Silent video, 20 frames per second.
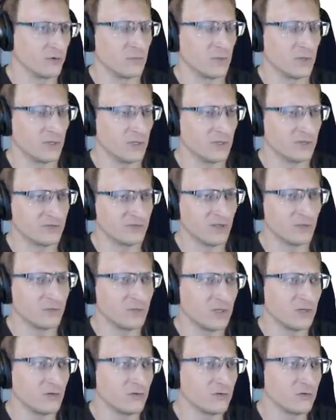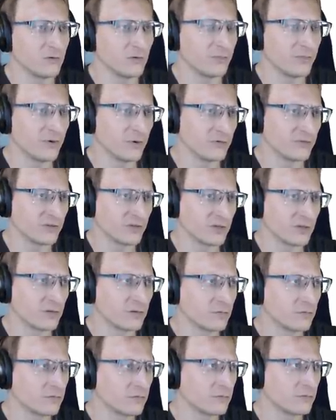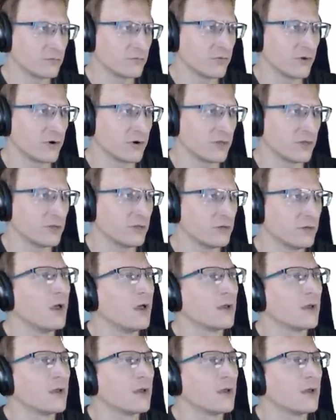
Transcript: I guess they mean to opposing party.